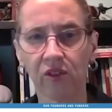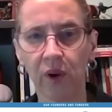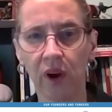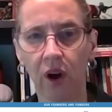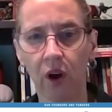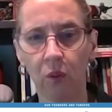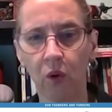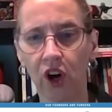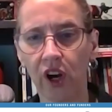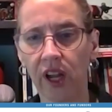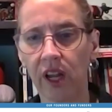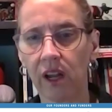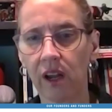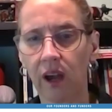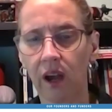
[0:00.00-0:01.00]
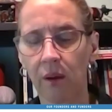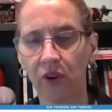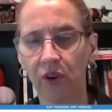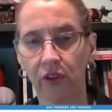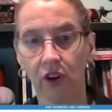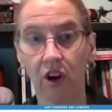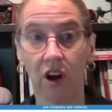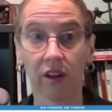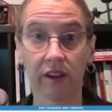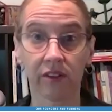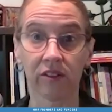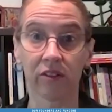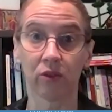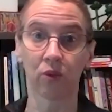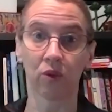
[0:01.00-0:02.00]
We are working um, with our colleagues
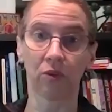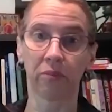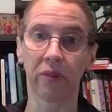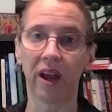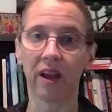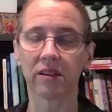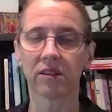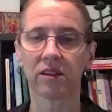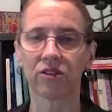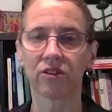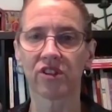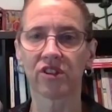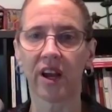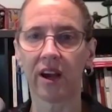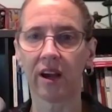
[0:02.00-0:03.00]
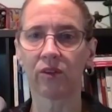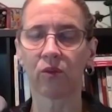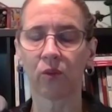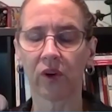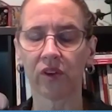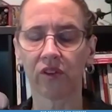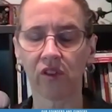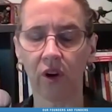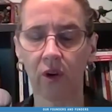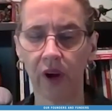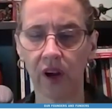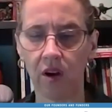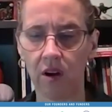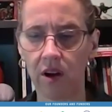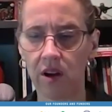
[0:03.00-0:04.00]
in the World Bank to understand what's
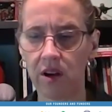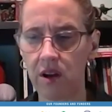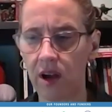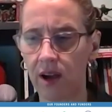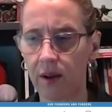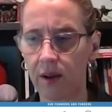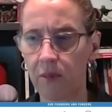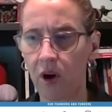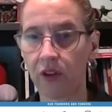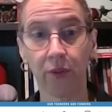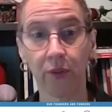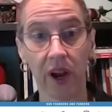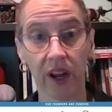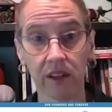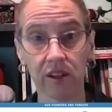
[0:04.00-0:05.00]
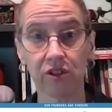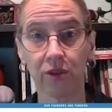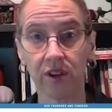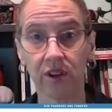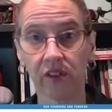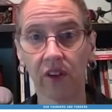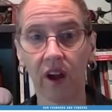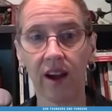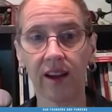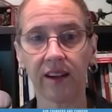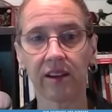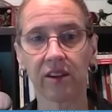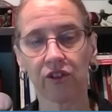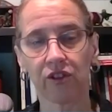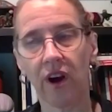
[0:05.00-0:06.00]
going on um, on the regulatory side
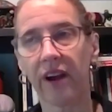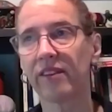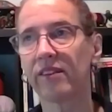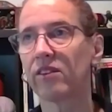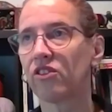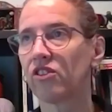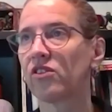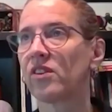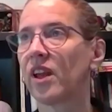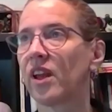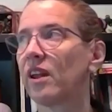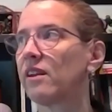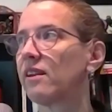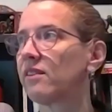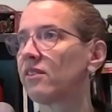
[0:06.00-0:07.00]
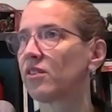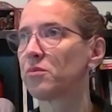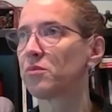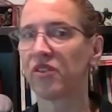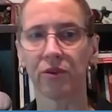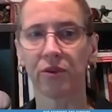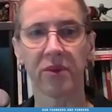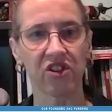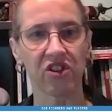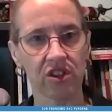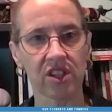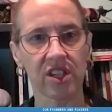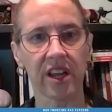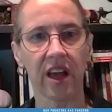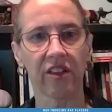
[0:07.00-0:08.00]
and trying to just get some information
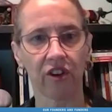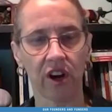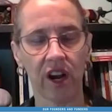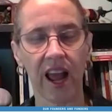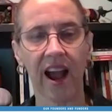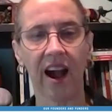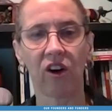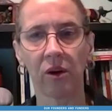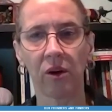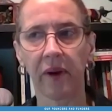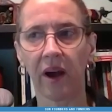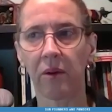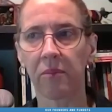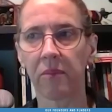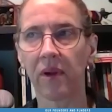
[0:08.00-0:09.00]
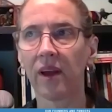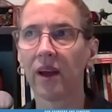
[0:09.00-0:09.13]
together and out about